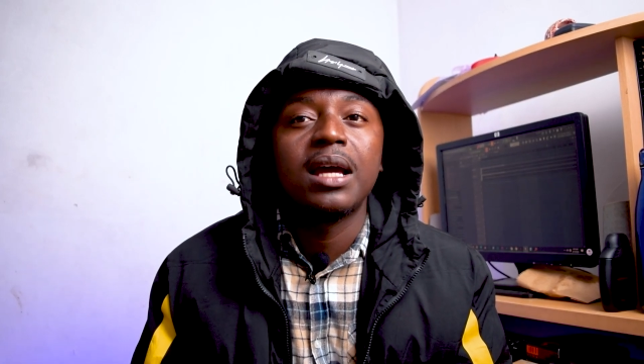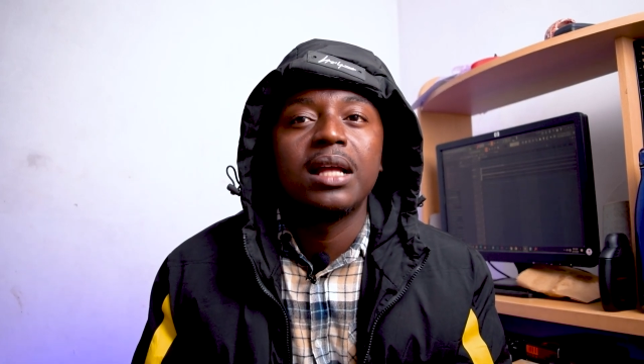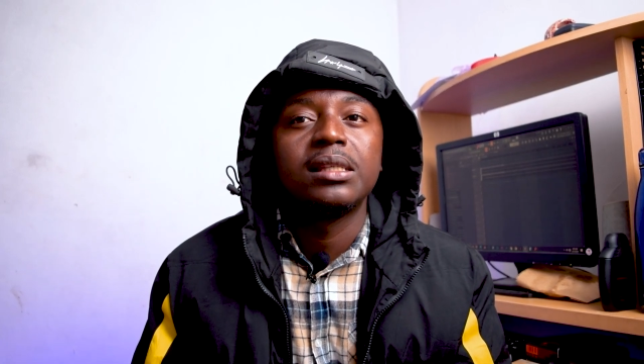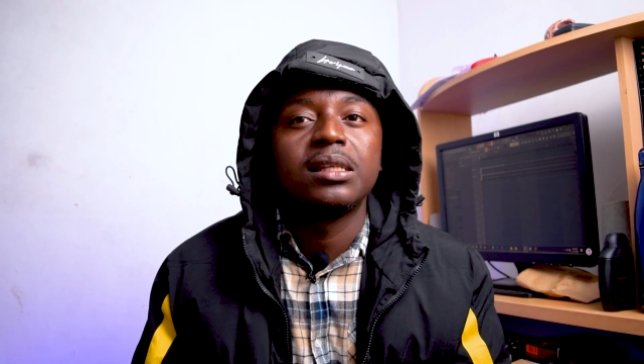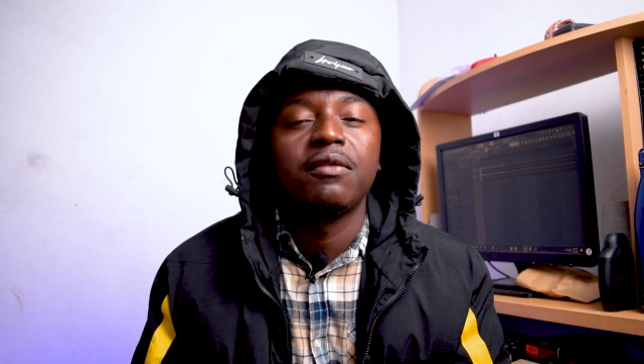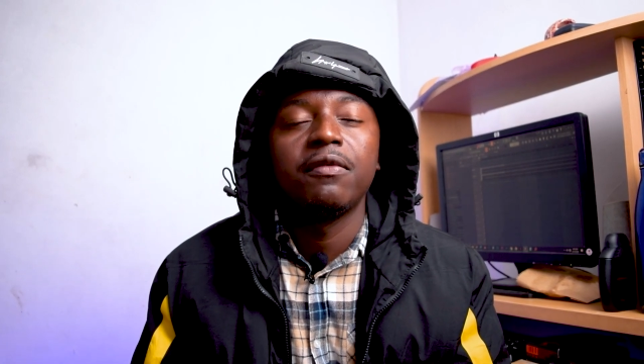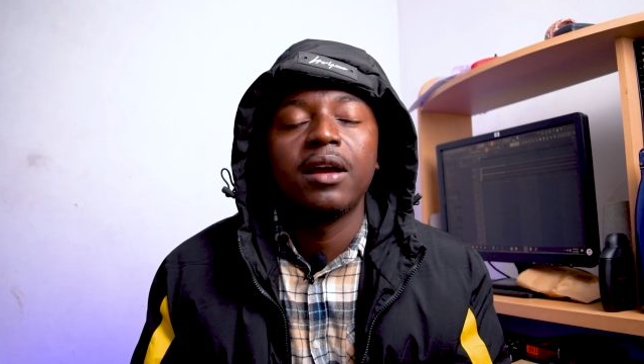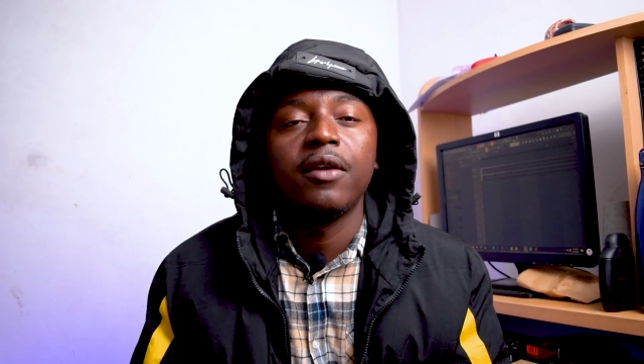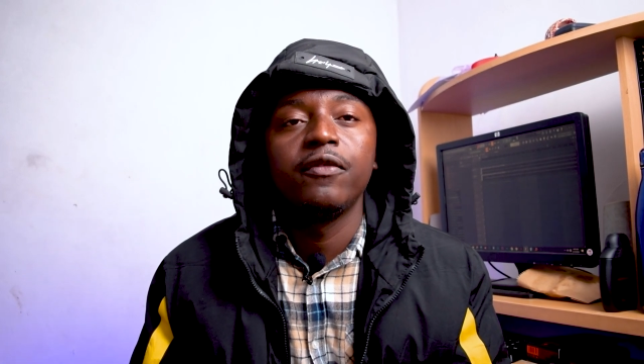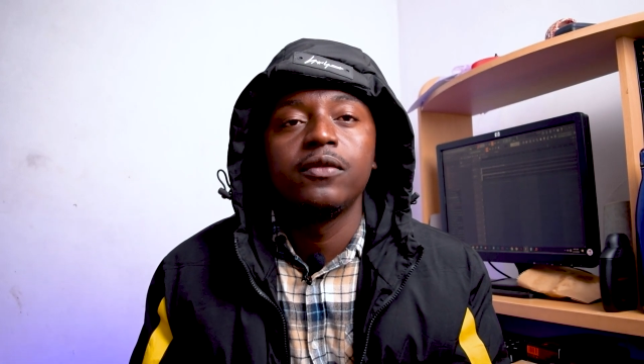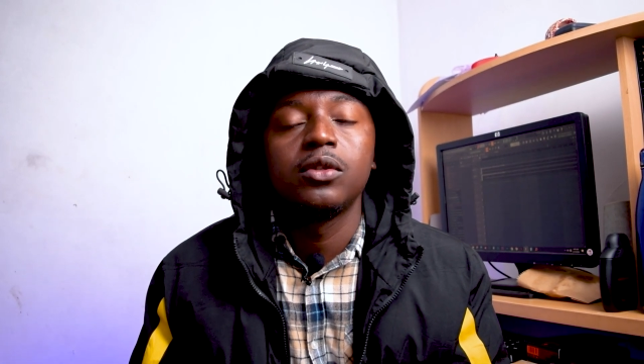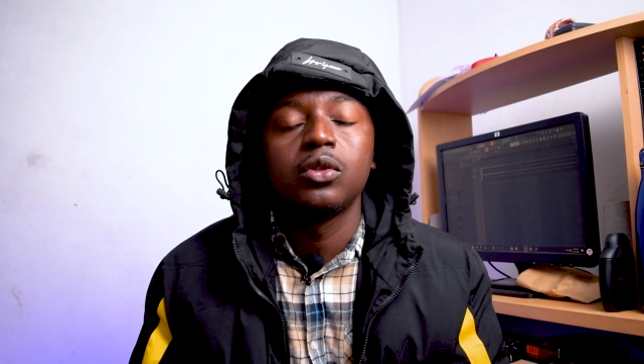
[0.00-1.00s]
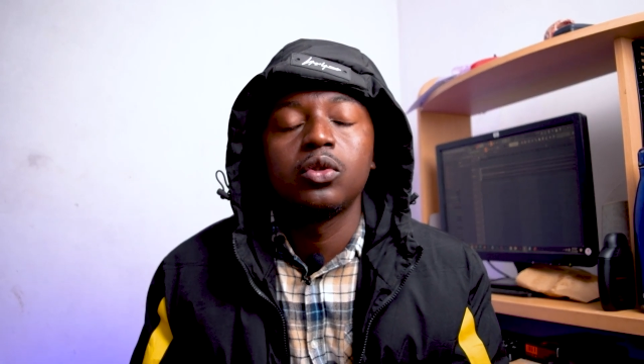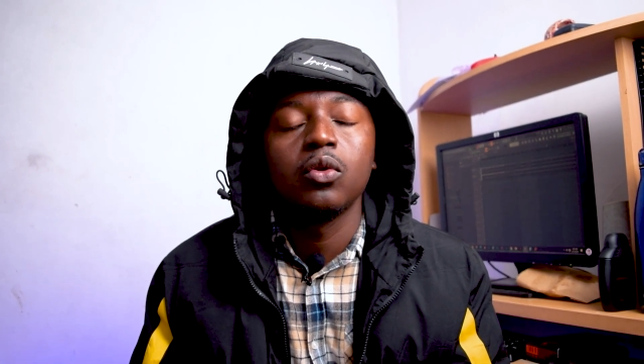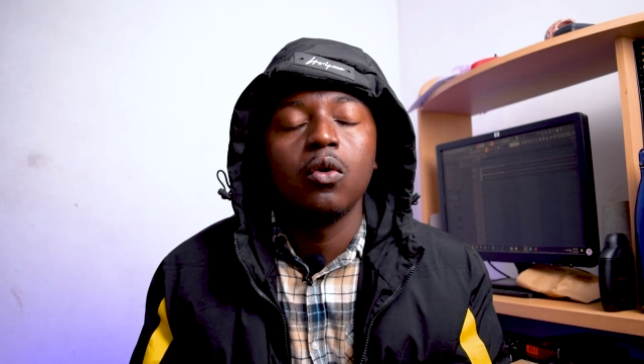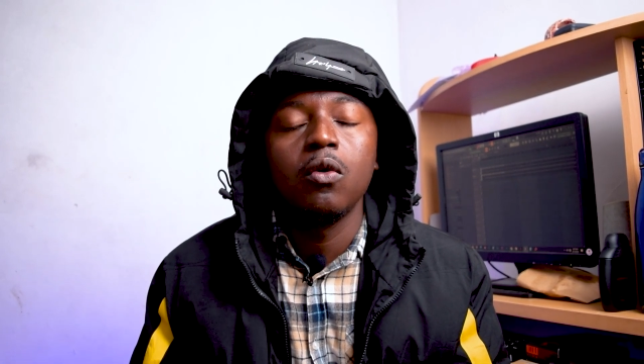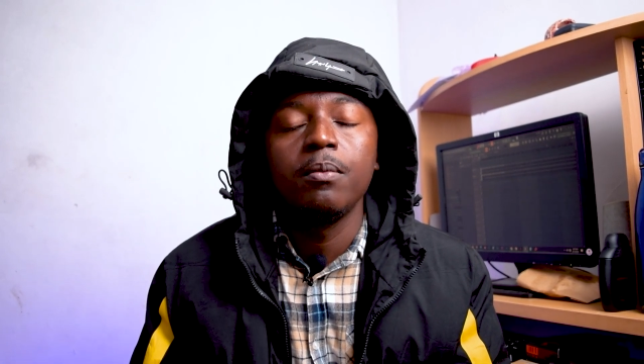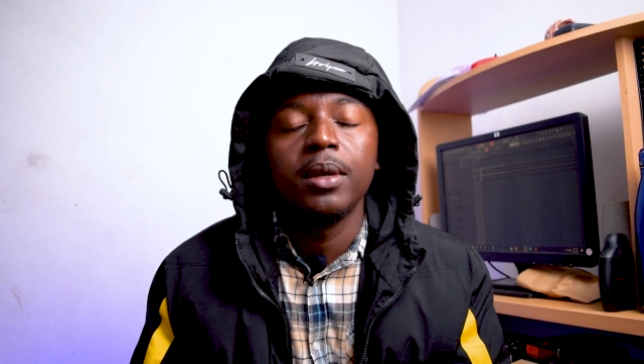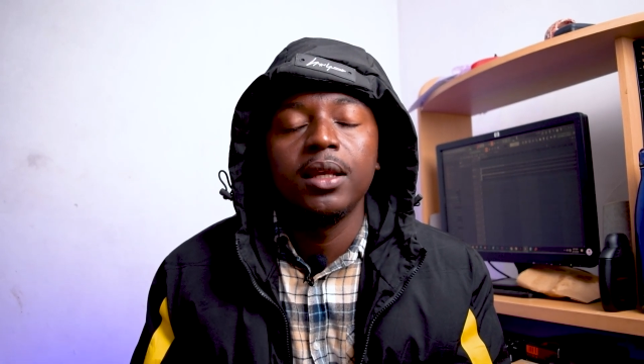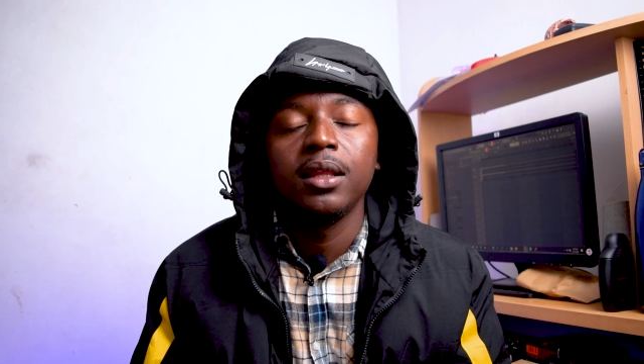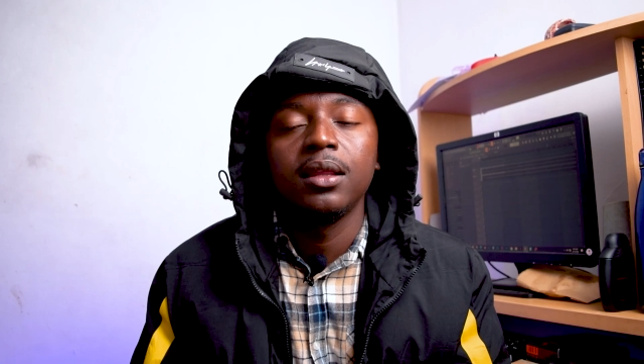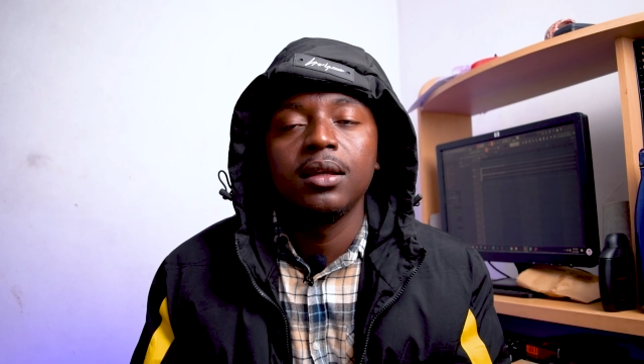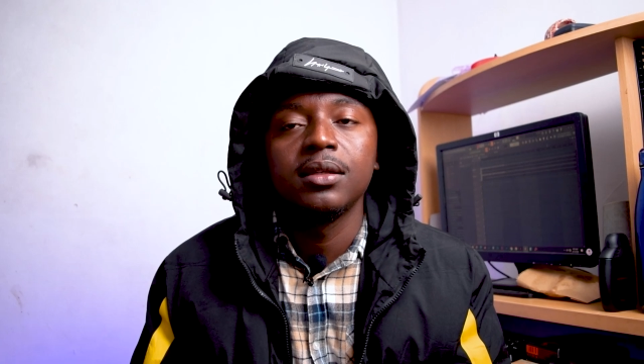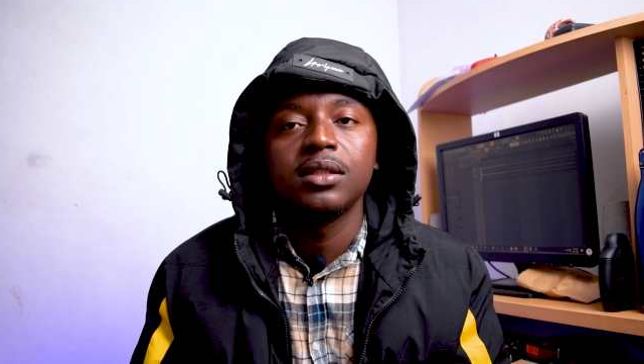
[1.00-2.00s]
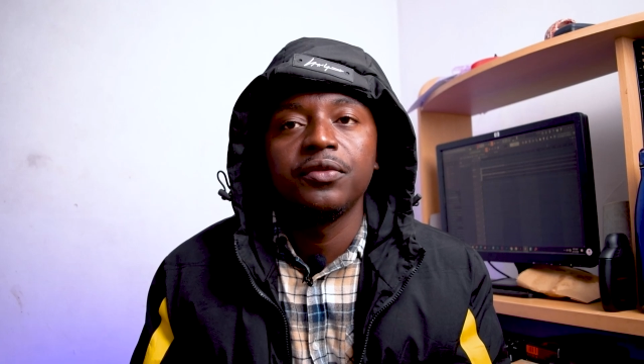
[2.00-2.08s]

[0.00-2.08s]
had survived so many things.